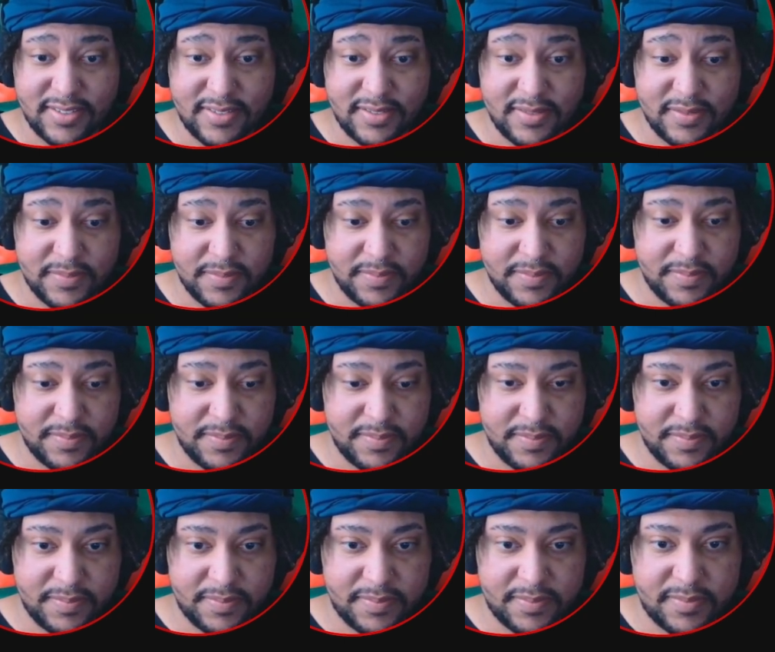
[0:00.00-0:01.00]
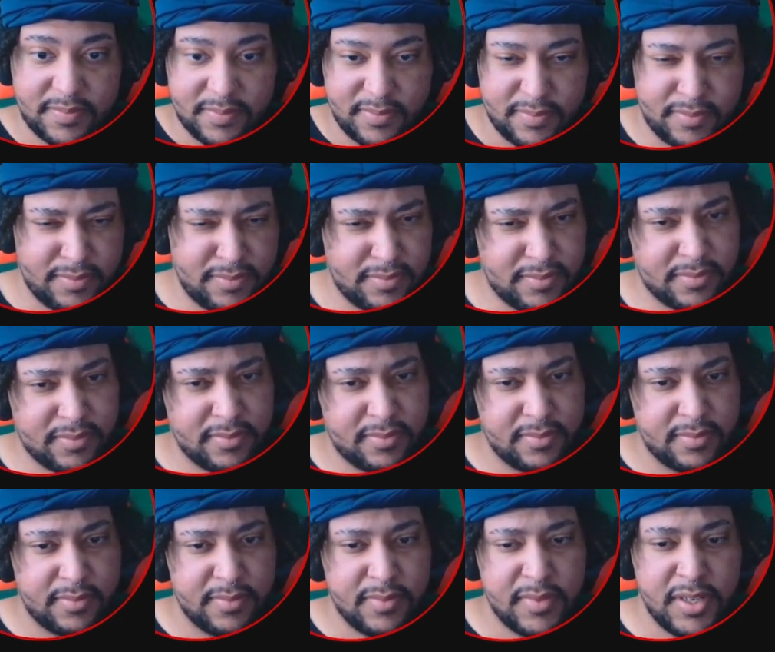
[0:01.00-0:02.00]
Yeah, girl, get it.
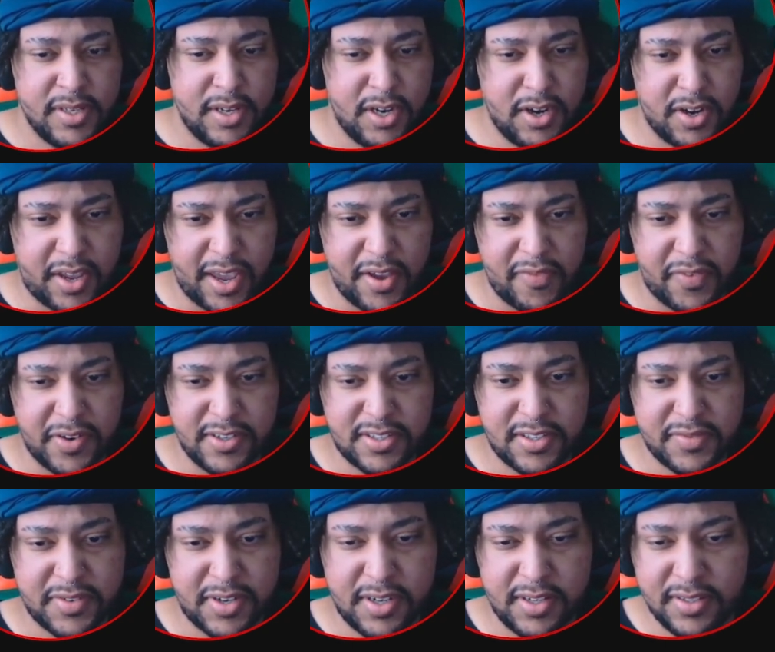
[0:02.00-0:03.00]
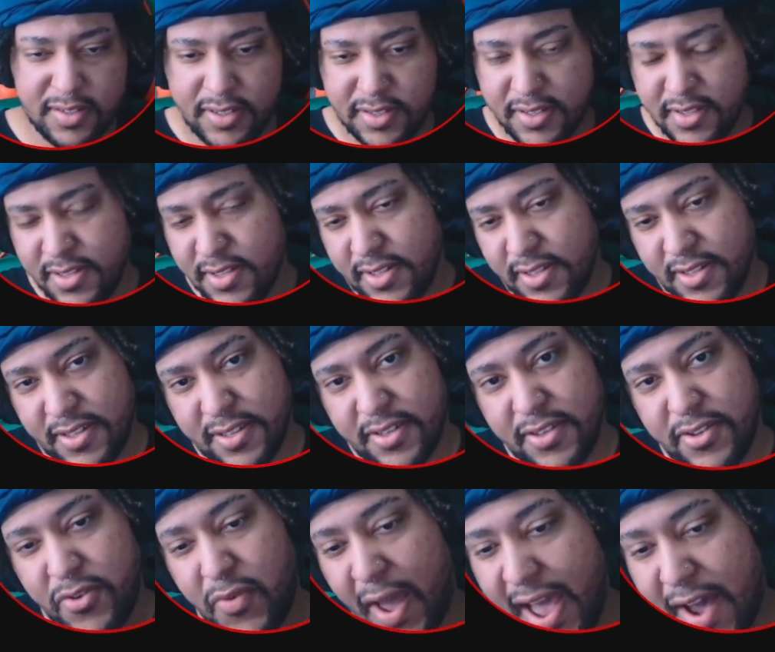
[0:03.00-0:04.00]
Okay, first of all,
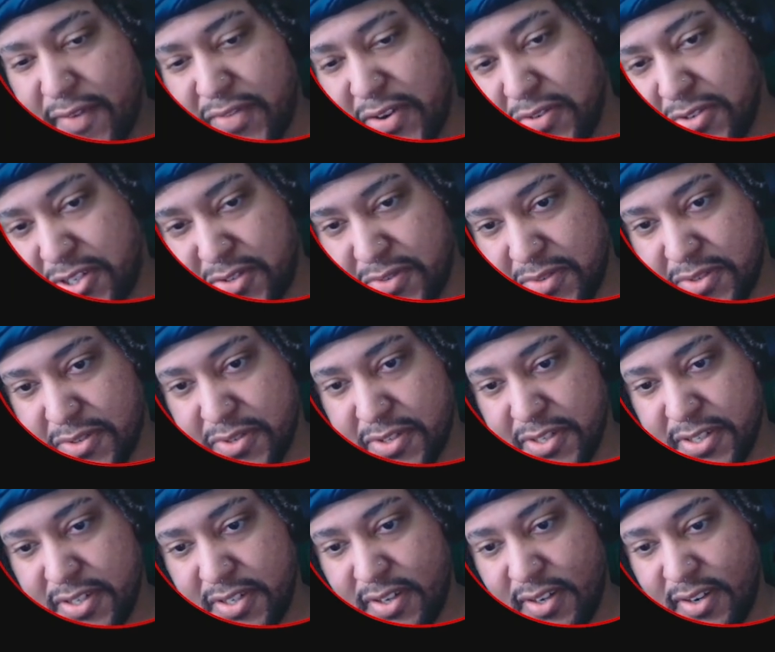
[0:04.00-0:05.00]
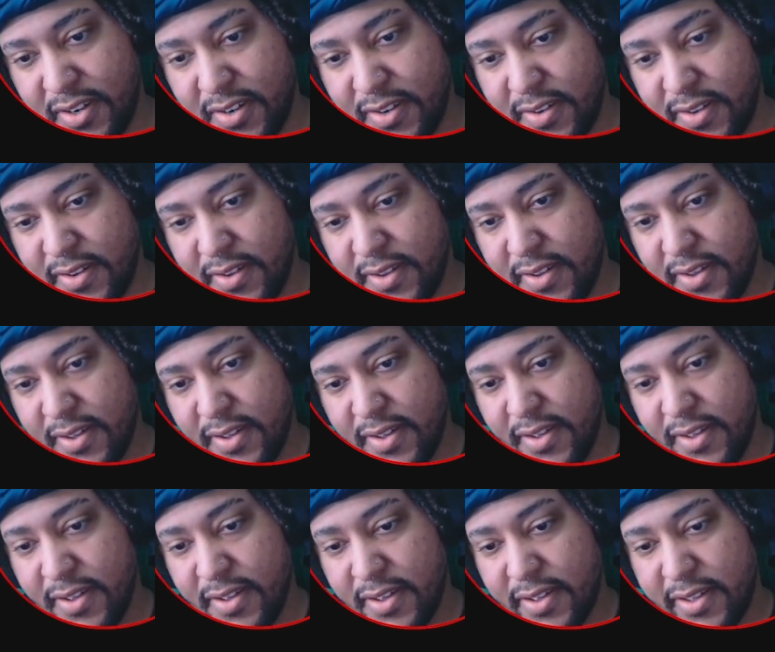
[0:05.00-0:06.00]
you have no shoes on.
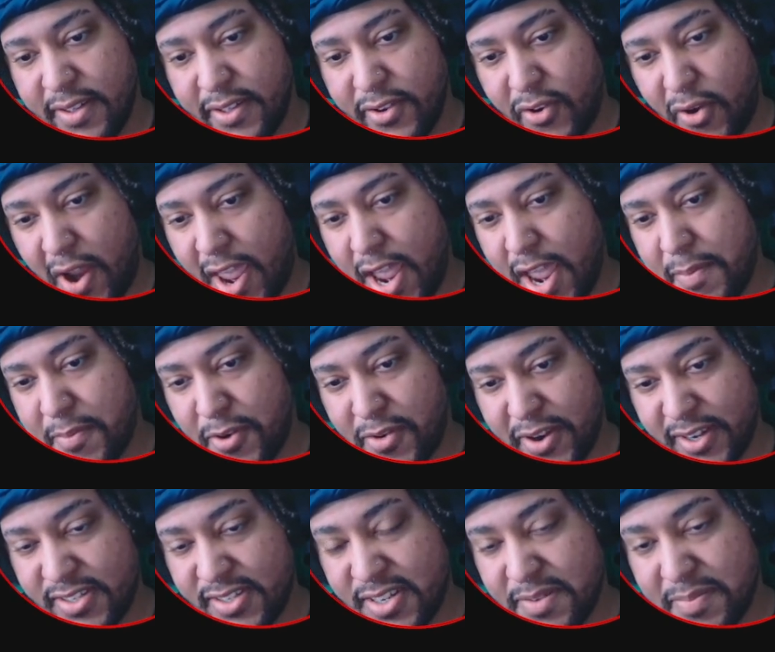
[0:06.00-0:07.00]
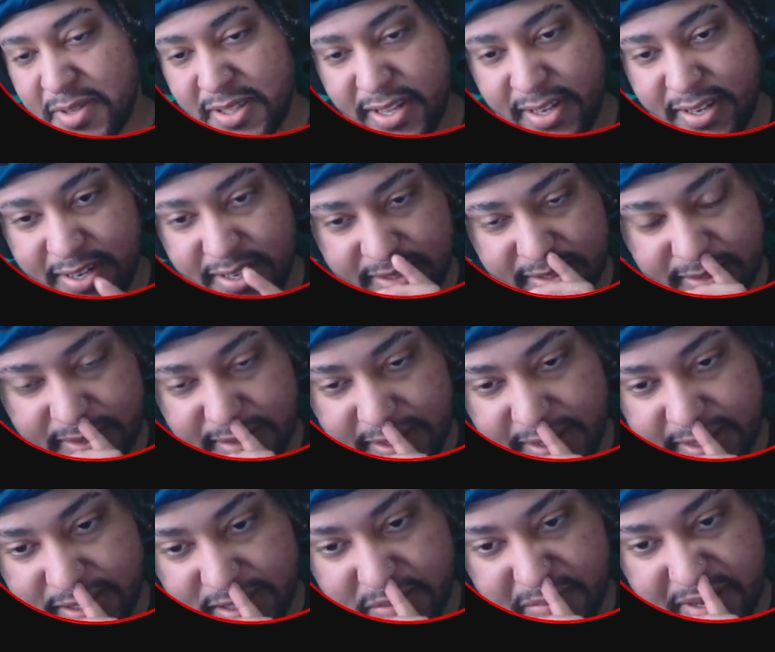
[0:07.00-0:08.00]
You're hammering something that doesn't look
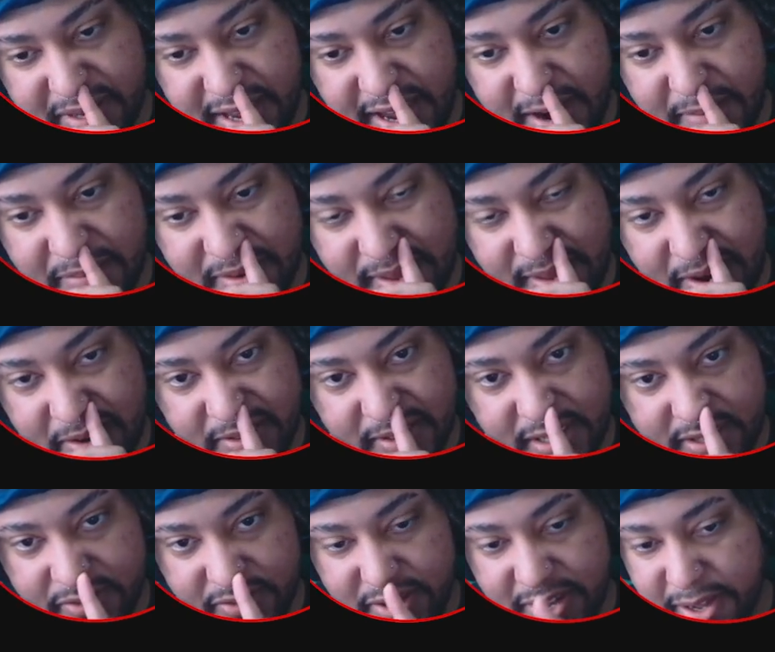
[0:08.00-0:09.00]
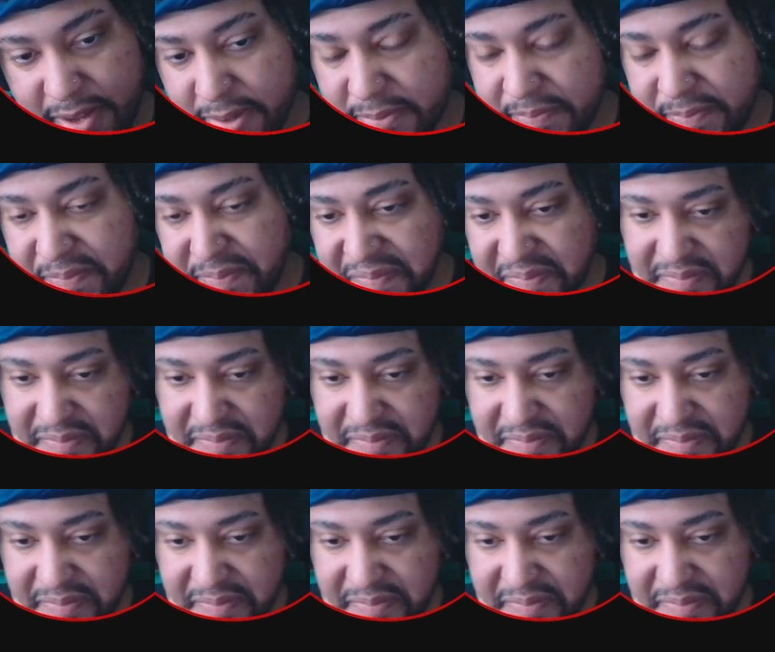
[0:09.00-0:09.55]
like it should be hammered out that way.